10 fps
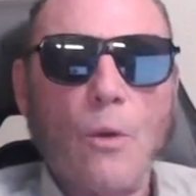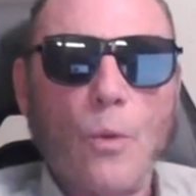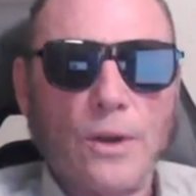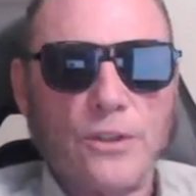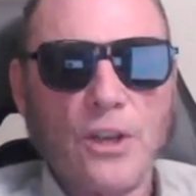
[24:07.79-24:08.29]

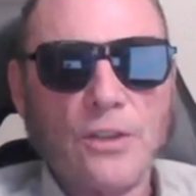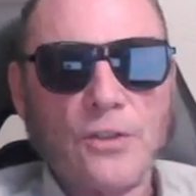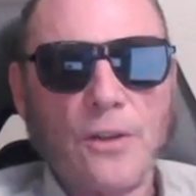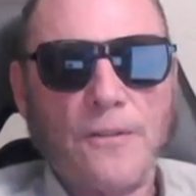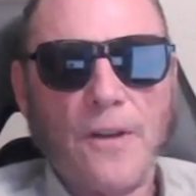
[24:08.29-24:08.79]
we're
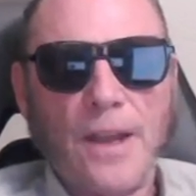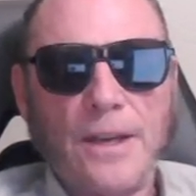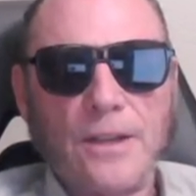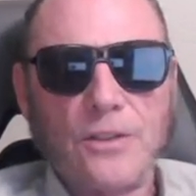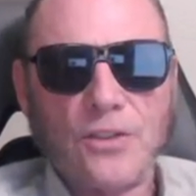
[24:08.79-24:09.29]

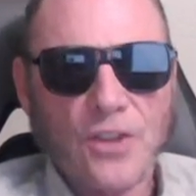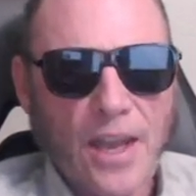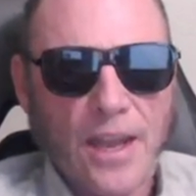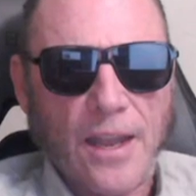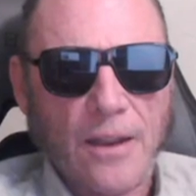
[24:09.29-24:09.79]
justified in
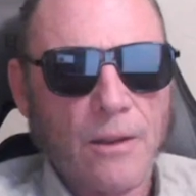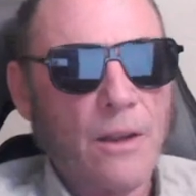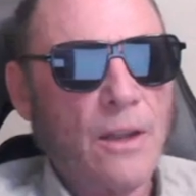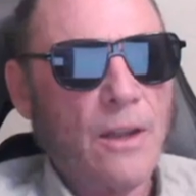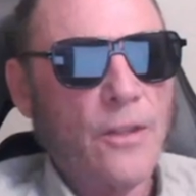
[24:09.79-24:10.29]
saying
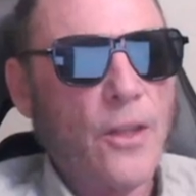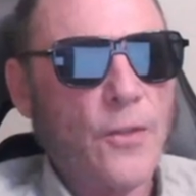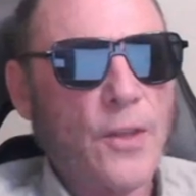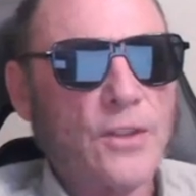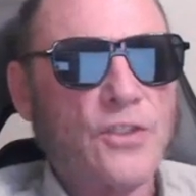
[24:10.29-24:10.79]

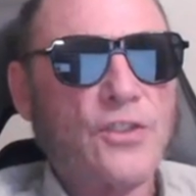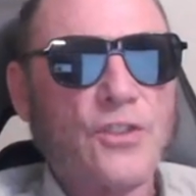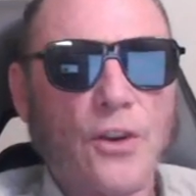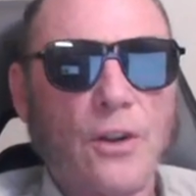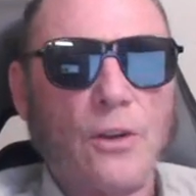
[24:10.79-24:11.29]
that this
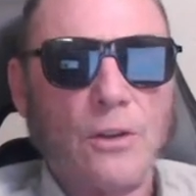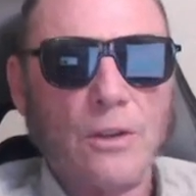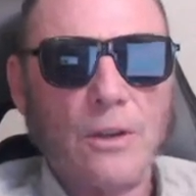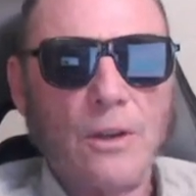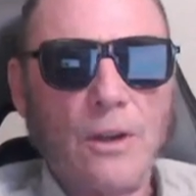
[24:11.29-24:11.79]
circle